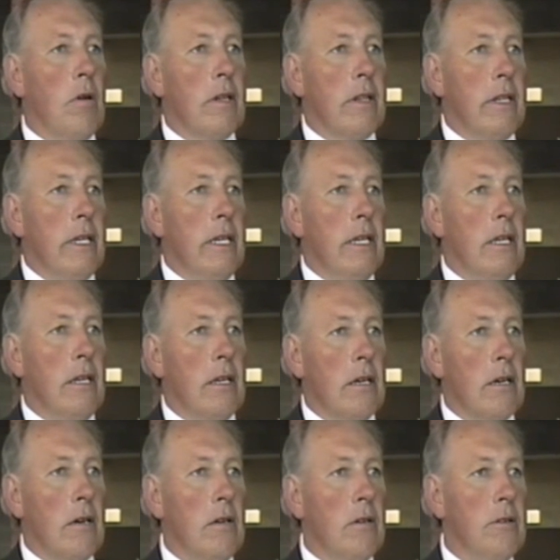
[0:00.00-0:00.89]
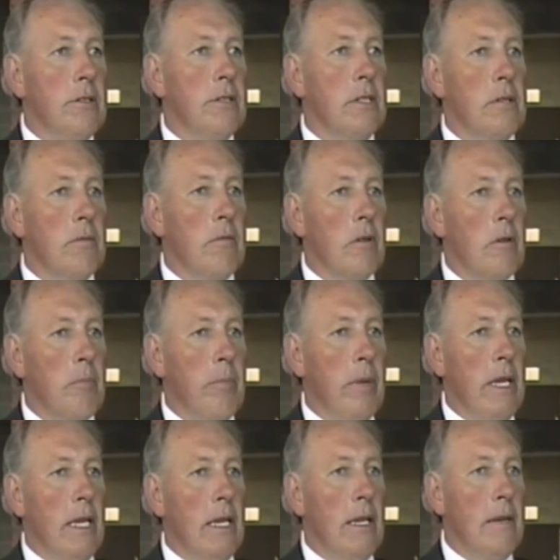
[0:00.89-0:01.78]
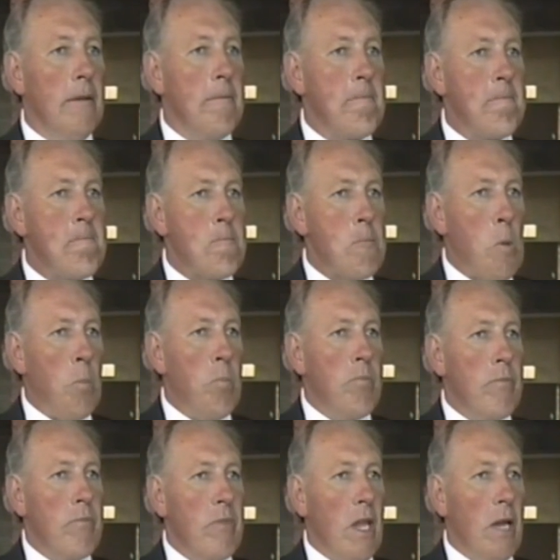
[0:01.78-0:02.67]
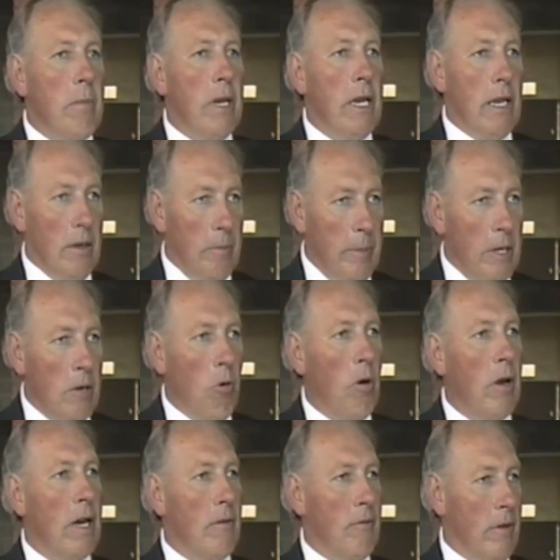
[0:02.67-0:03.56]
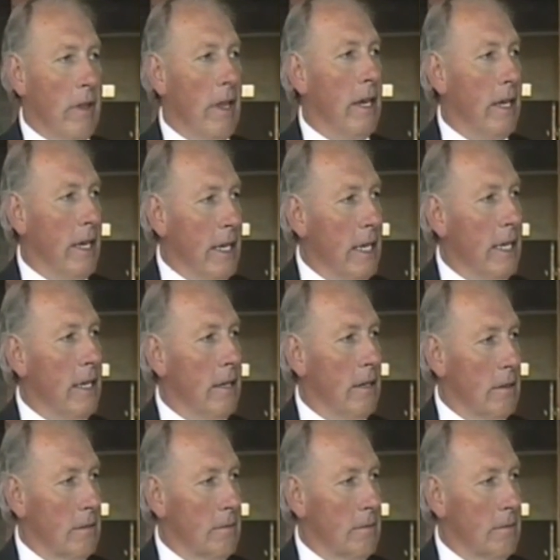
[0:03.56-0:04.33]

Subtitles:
what the conclusion will be, but it'll be whatever they need.